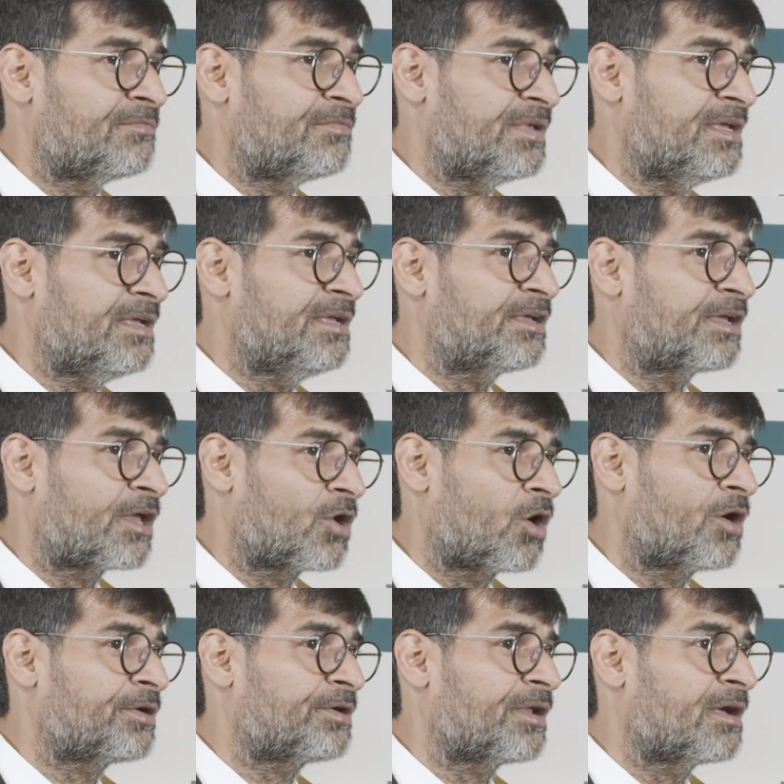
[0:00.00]
we
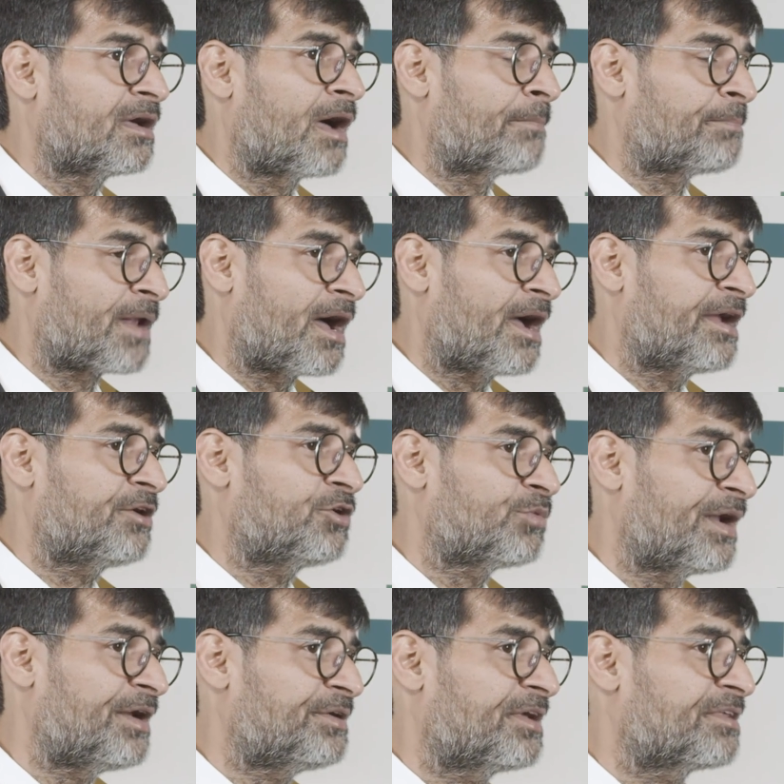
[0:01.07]
cannot apply
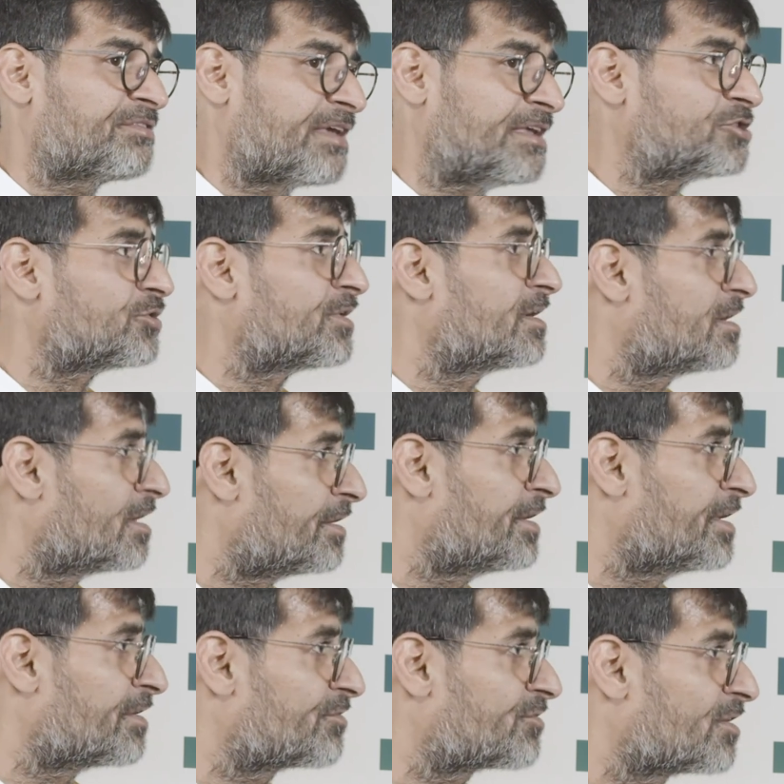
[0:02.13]
20th century
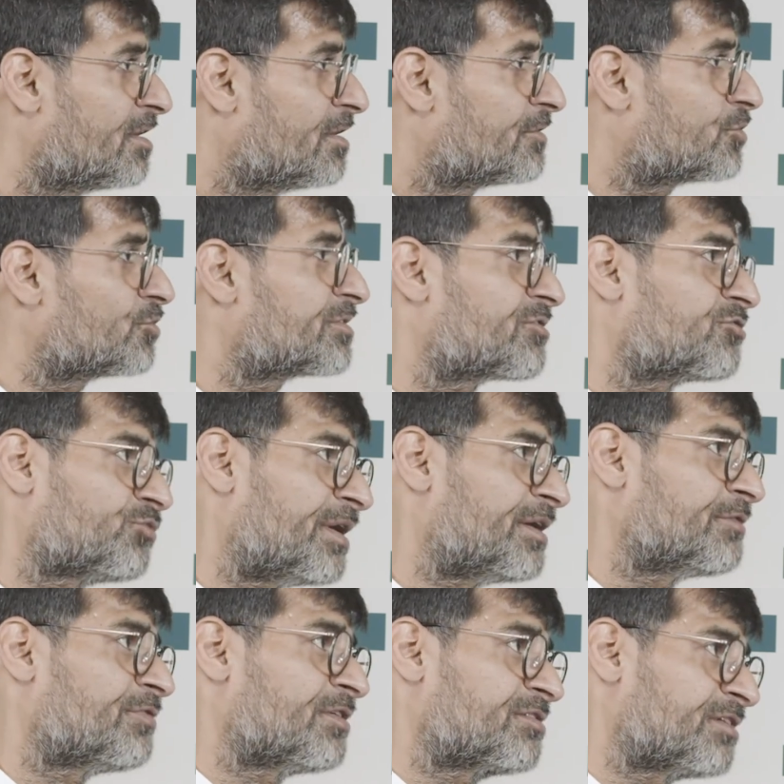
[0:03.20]
learnings to this
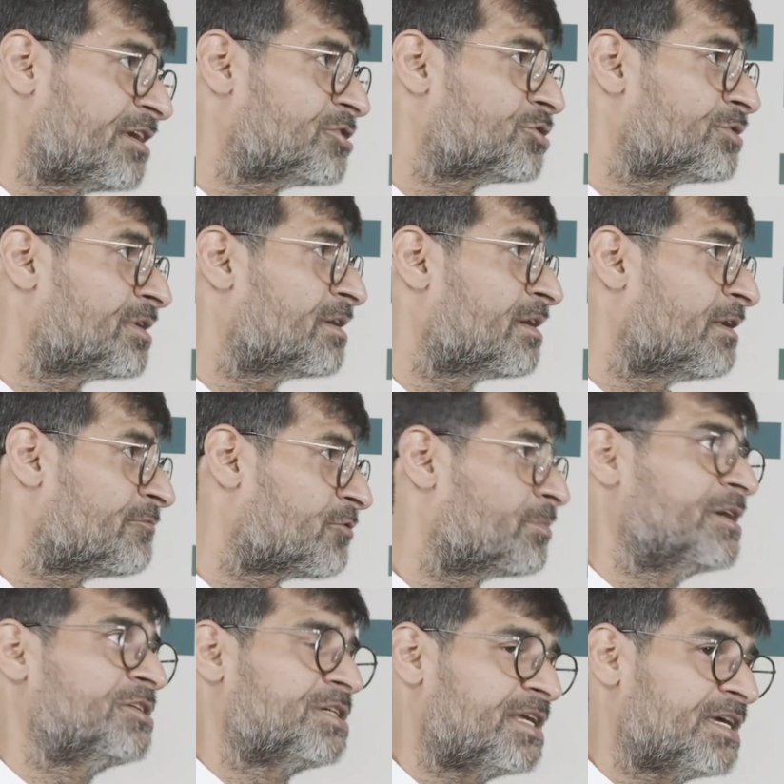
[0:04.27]
21st century
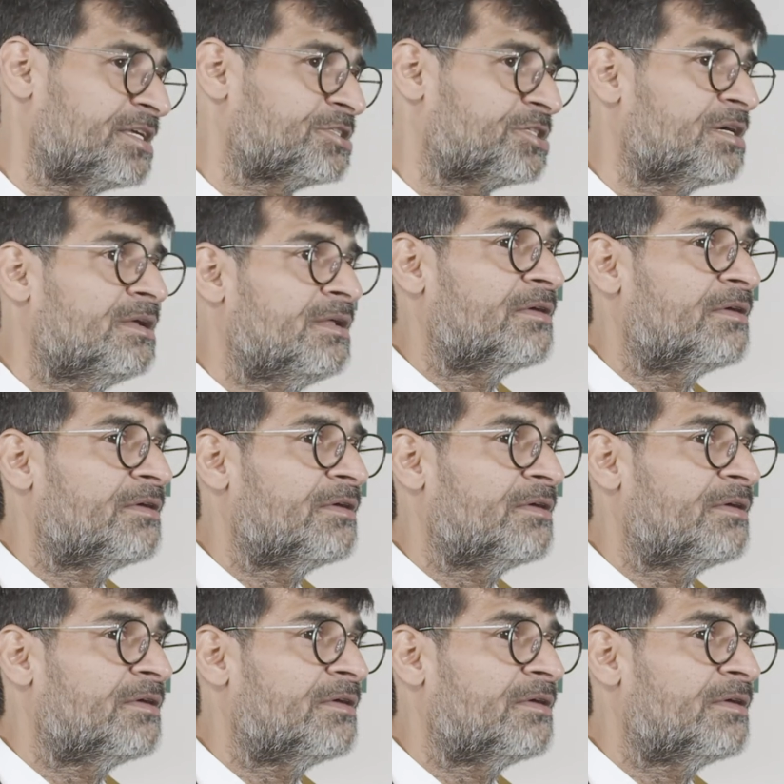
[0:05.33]
information age.